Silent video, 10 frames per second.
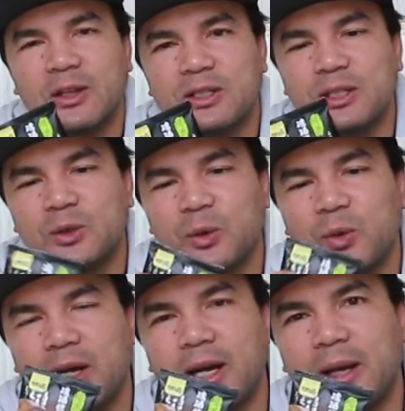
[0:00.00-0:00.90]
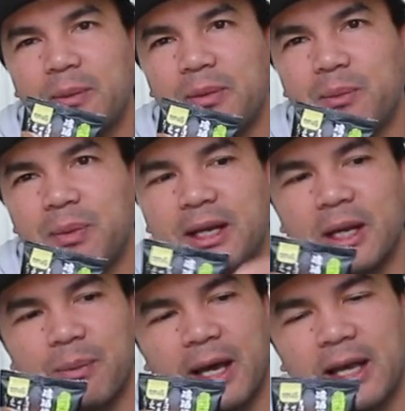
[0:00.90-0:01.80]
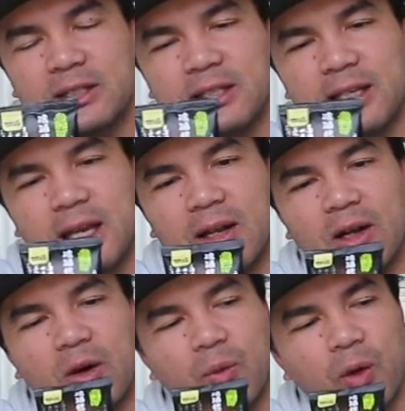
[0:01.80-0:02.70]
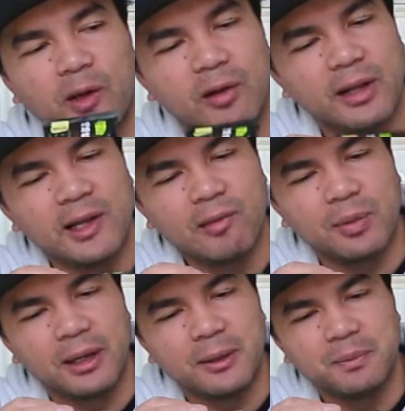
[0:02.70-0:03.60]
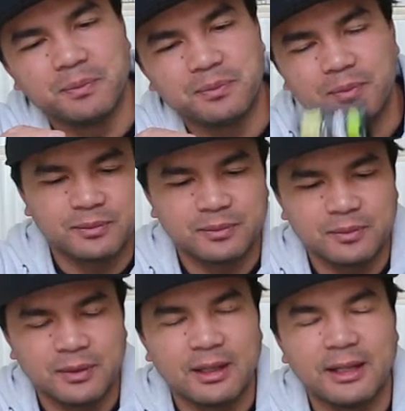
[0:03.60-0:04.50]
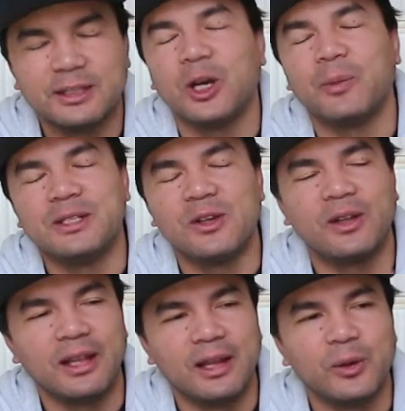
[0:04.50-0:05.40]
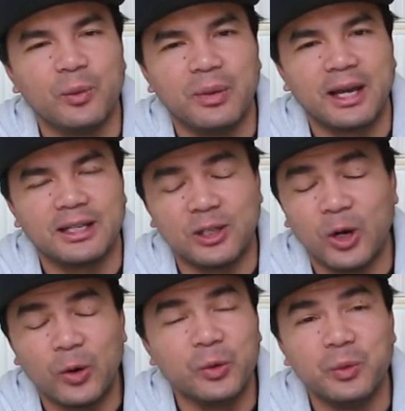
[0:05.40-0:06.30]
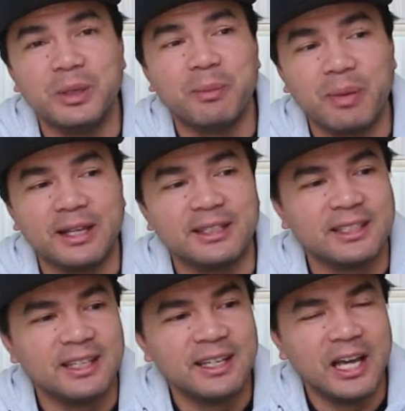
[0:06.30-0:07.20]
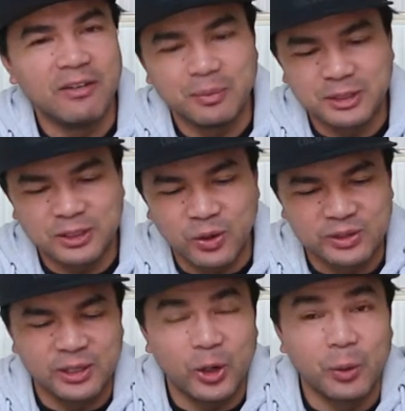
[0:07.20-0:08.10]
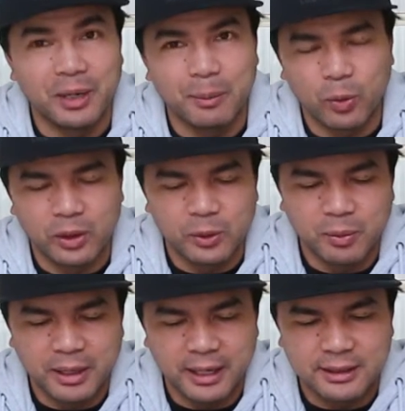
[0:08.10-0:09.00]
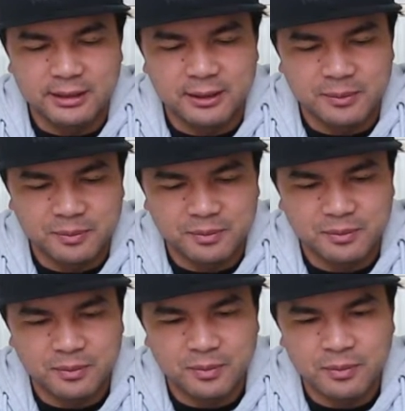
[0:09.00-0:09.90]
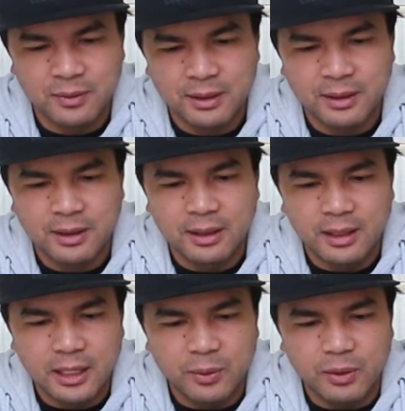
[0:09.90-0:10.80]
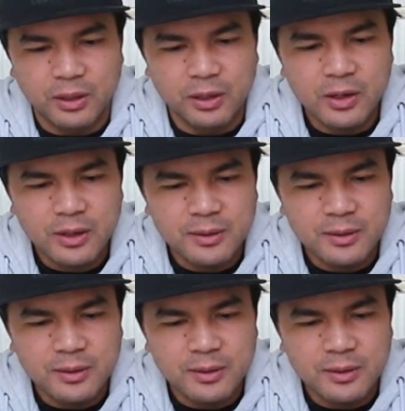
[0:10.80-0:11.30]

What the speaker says: those little peanut bags you get while you're on an airplane. Let's hope there's not another little bag, because I would be pissed if I'm just constantly opening up more little bags. Here we go.